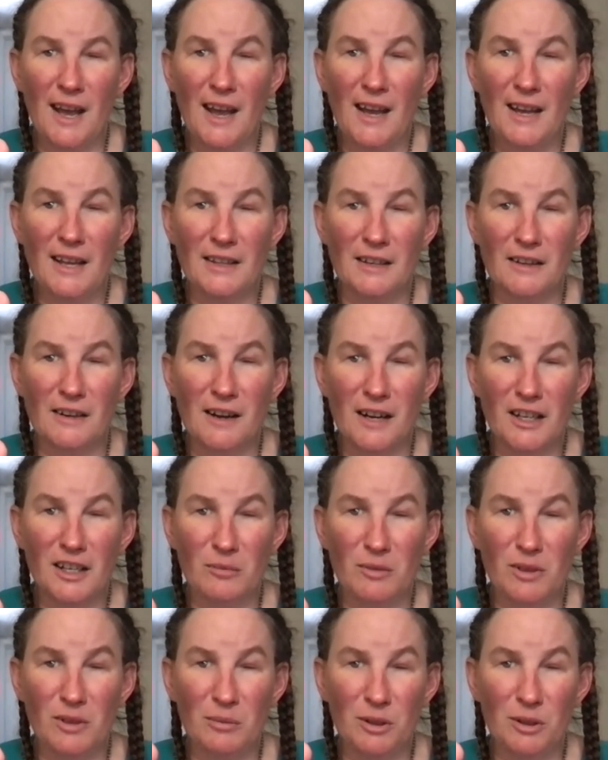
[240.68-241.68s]
okay. And they're
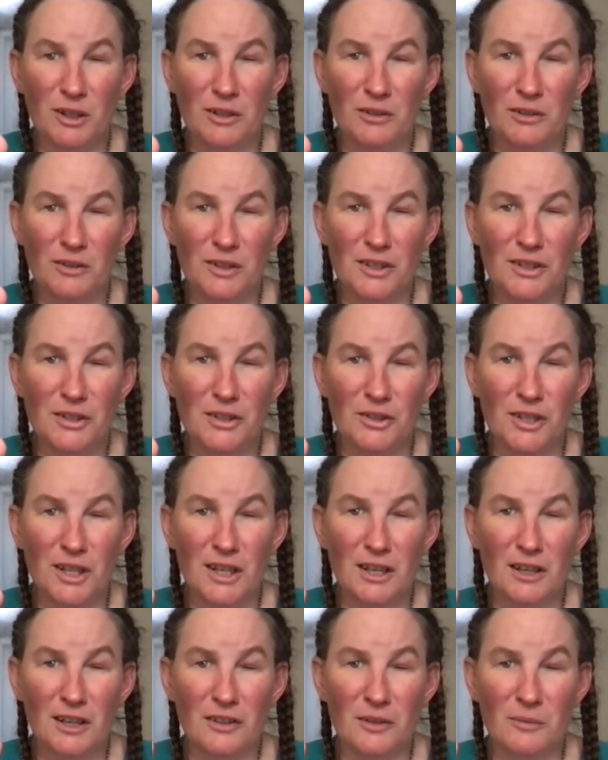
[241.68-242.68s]
not going to be able to do this or
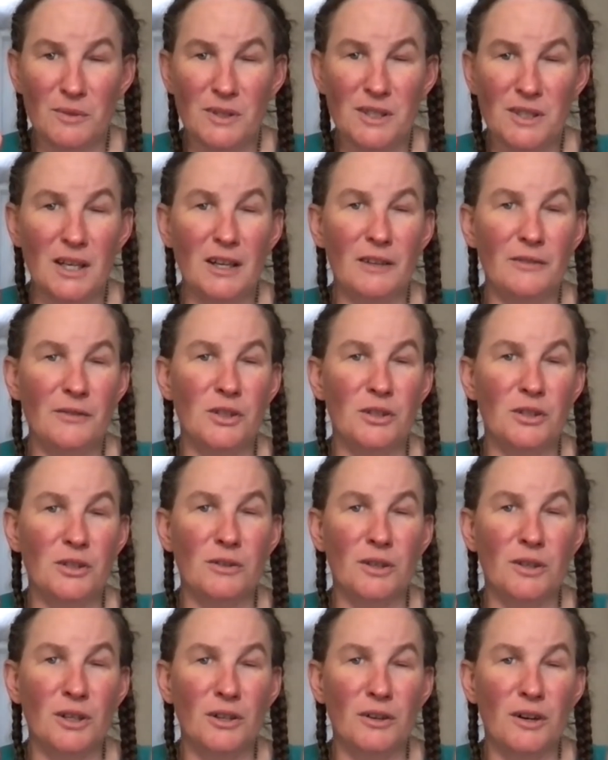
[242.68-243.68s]
take care of themselves,
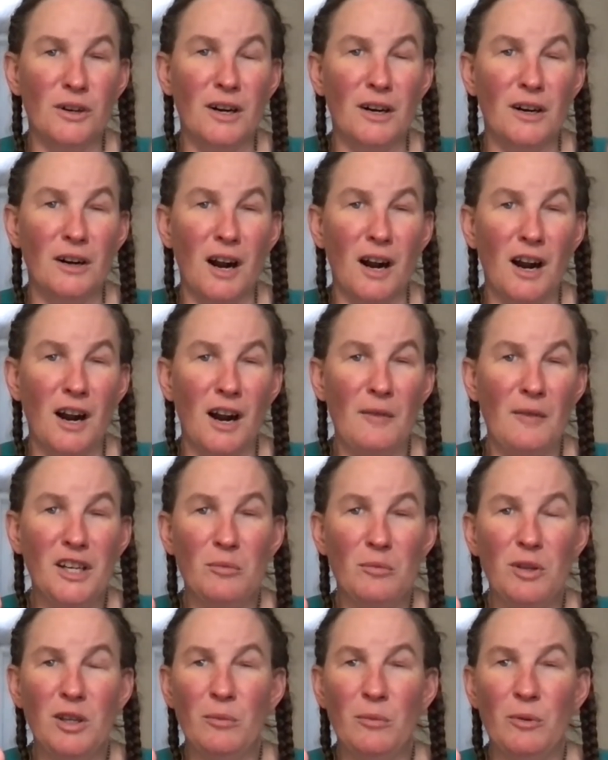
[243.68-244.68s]
or I'm not
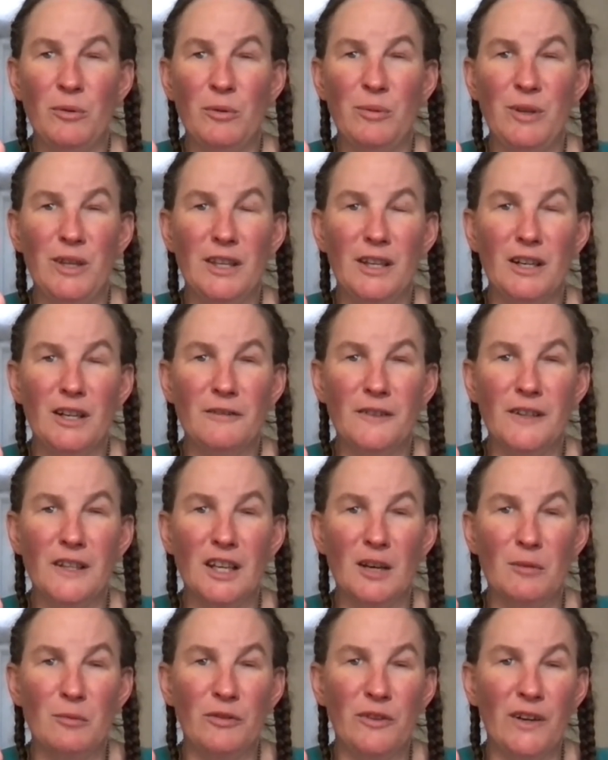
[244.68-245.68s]
going to be able to be there for
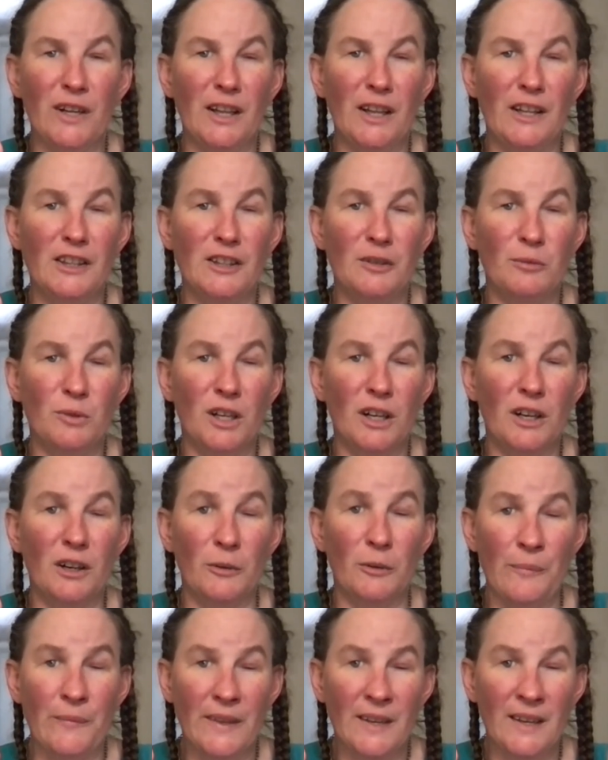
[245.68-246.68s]
them if I let them go.